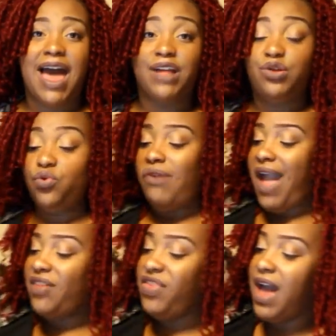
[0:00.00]
I do
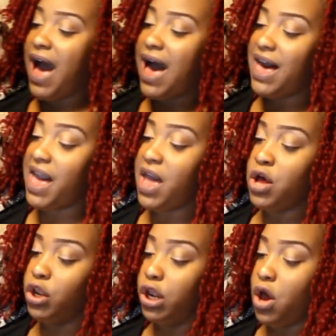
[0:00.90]
like the
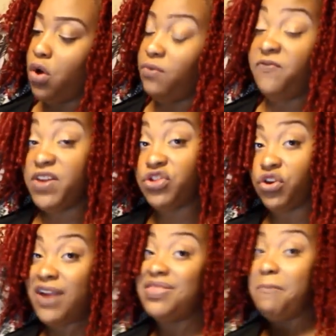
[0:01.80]
high-low
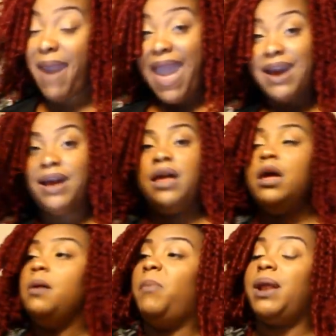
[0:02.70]
feature in the back,
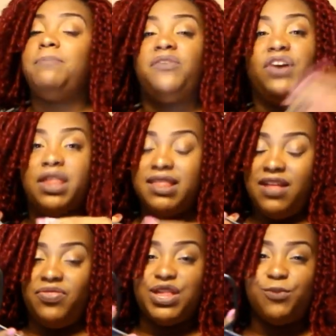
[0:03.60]
but I'm definitely gonna
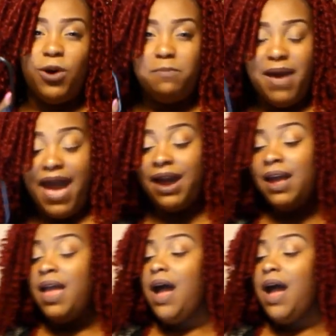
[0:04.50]
send this one back.